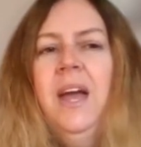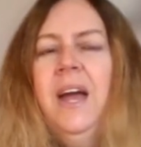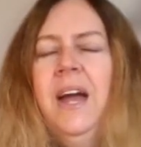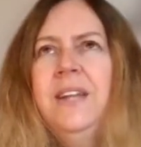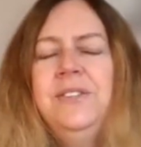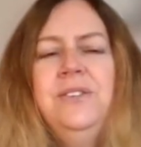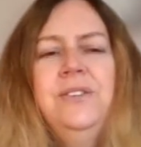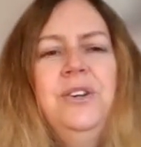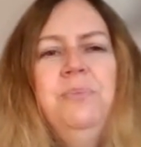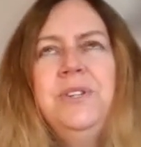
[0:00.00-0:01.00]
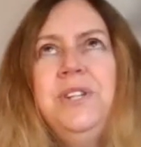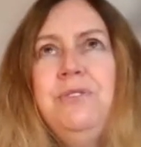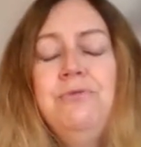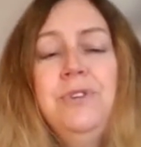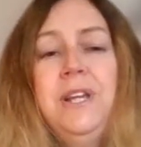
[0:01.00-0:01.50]
and
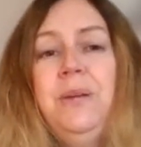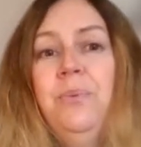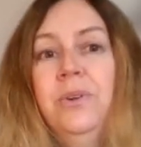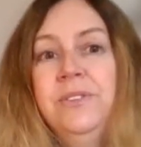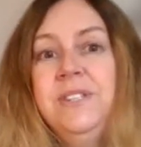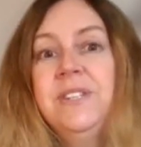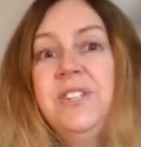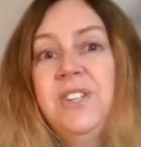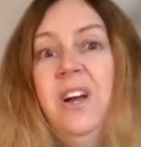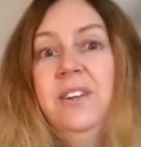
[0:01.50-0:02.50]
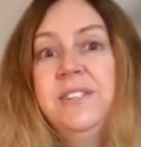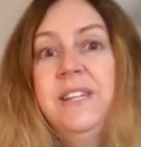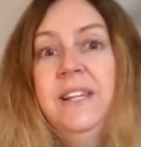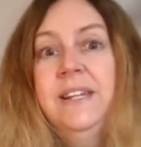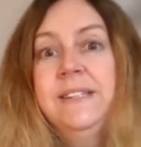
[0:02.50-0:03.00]
nobody really wanted a child
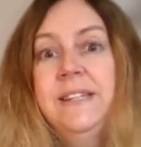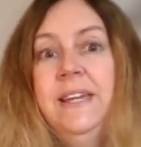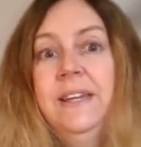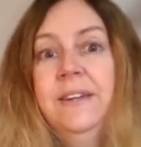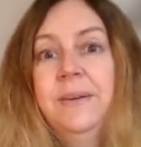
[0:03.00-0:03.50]
killer as king.